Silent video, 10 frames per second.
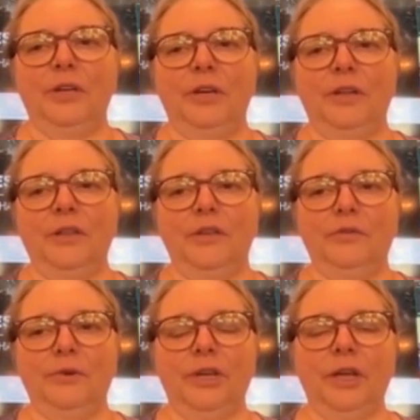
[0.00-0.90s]
Elina.
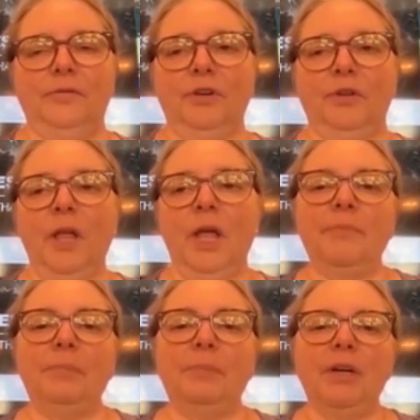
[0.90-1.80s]
That's really helpful.
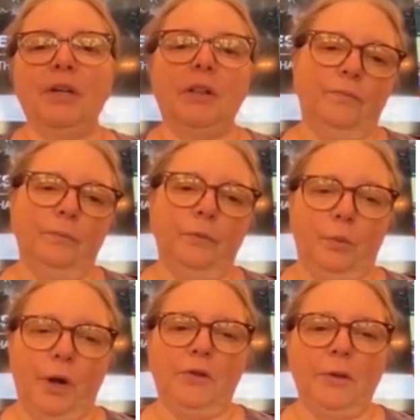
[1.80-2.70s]
Michael,
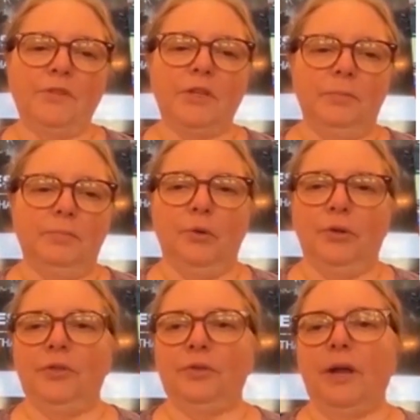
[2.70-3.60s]
you're welcome to
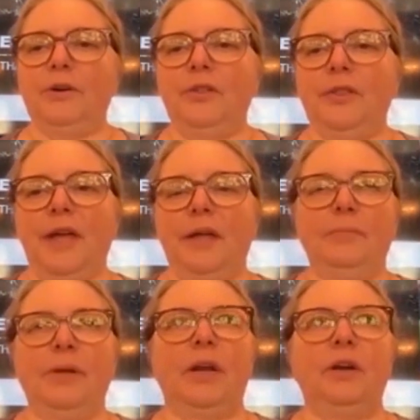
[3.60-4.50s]
pull a thread on that,
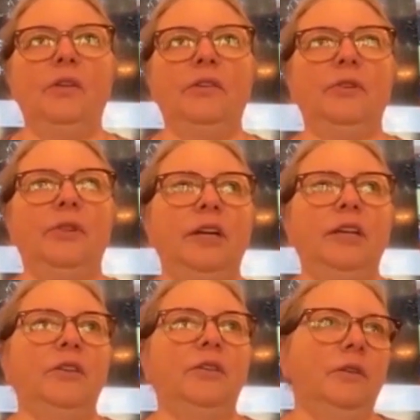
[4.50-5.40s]
but I'd also
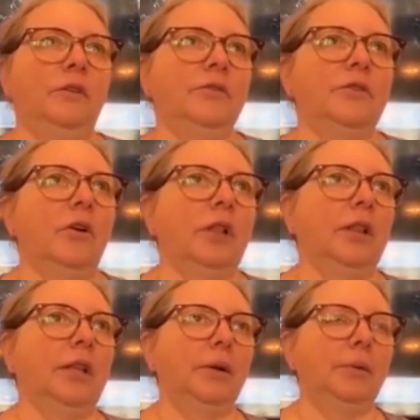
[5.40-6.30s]
like you to talk a
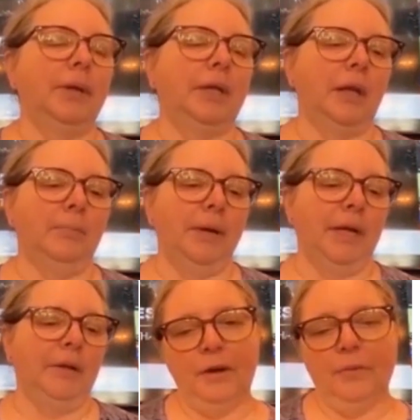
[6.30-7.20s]
little bit
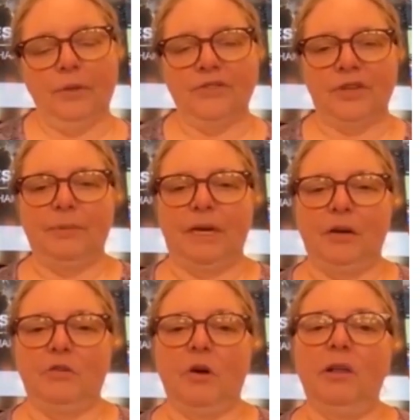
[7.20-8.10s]
about when somebody
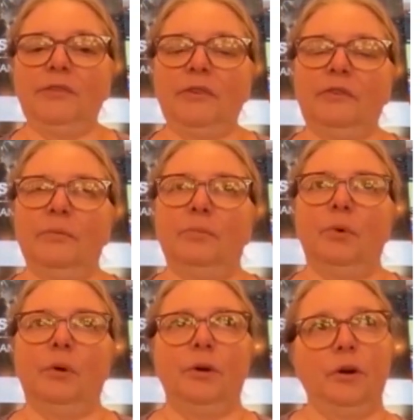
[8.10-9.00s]
crosses the
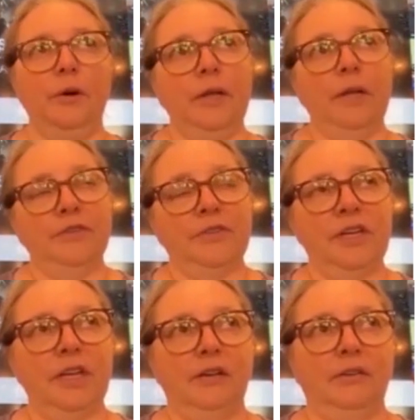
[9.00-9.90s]
border
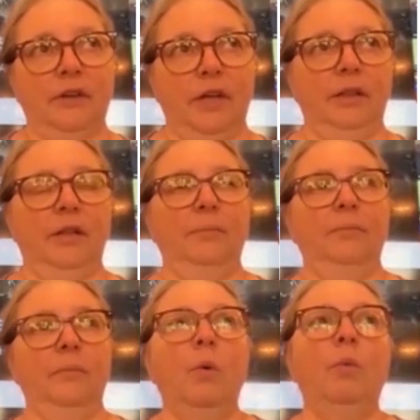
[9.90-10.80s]
seeking
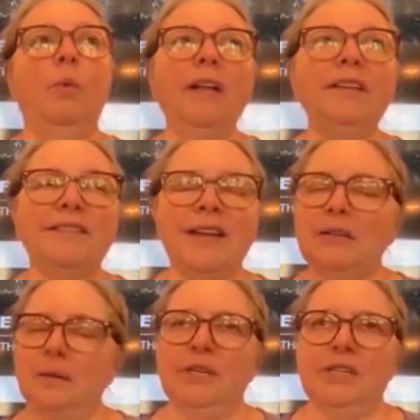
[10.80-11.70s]
asylum, what
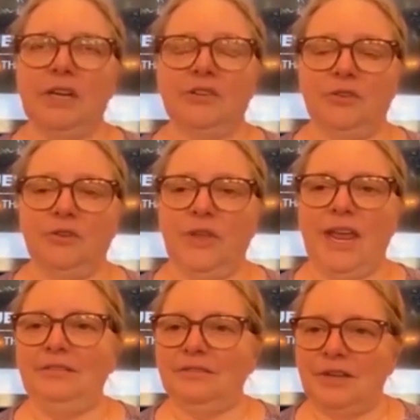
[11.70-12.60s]
documentation do
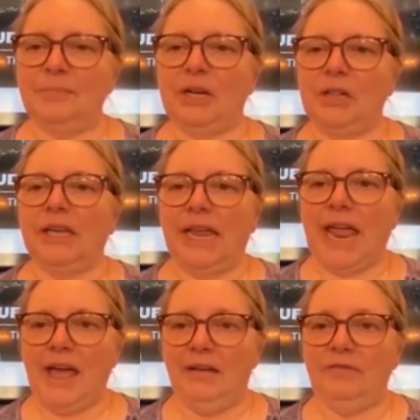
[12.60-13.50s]
they typically
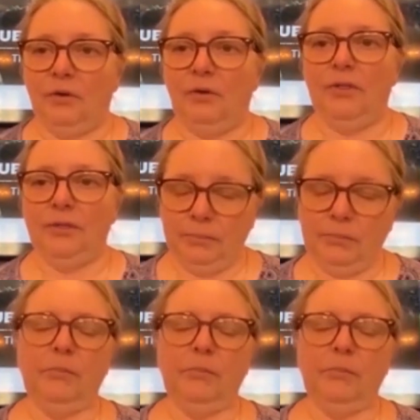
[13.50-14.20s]
have on them?